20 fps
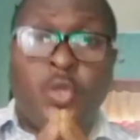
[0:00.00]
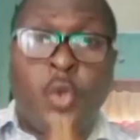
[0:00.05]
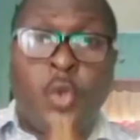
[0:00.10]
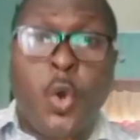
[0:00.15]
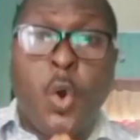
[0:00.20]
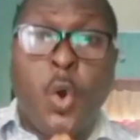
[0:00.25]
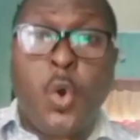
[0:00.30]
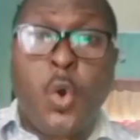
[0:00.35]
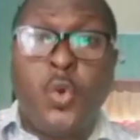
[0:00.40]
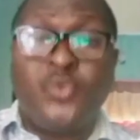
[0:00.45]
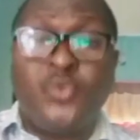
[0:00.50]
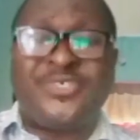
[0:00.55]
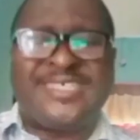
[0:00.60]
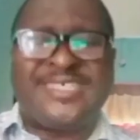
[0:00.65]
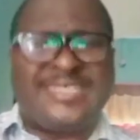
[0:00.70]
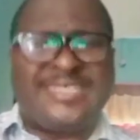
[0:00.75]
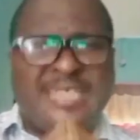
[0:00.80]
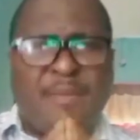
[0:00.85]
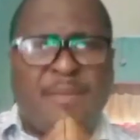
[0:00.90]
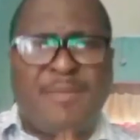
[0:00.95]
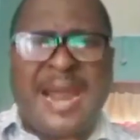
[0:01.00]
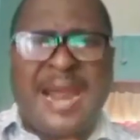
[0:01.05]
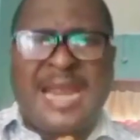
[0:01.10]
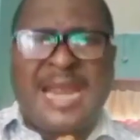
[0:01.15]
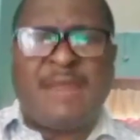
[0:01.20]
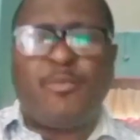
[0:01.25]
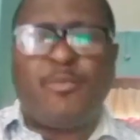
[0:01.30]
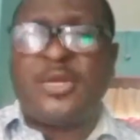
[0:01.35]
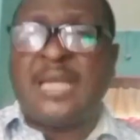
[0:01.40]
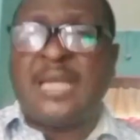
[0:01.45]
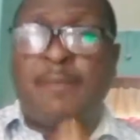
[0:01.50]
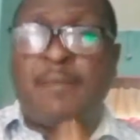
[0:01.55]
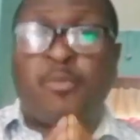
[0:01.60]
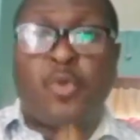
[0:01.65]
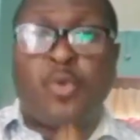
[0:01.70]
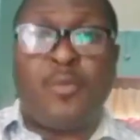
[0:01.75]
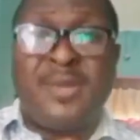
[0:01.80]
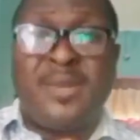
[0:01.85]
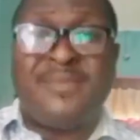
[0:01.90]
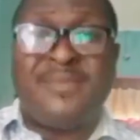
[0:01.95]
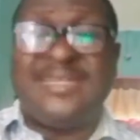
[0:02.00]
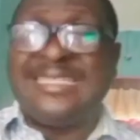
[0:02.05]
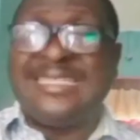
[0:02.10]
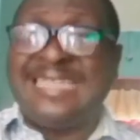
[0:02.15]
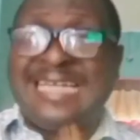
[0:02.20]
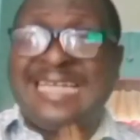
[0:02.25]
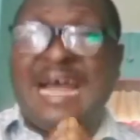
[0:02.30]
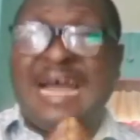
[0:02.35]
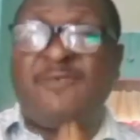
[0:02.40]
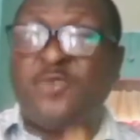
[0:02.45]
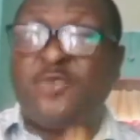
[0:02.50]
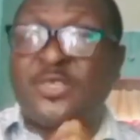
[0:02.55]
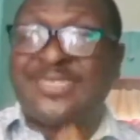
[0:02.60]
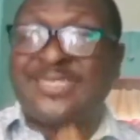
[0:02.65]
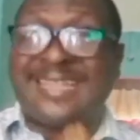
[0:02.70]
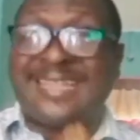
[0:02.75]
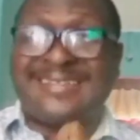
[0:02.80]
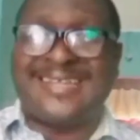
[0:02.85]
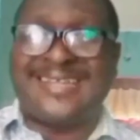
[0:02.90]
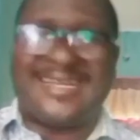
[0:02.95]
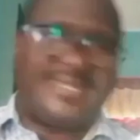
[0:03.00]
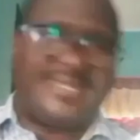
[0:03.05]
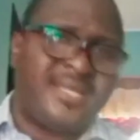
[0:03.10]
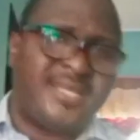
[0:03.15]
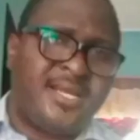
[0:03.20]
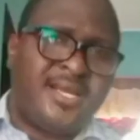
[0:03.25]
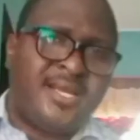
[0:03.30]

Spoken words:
goals in their mind, but their problem is that they have not started.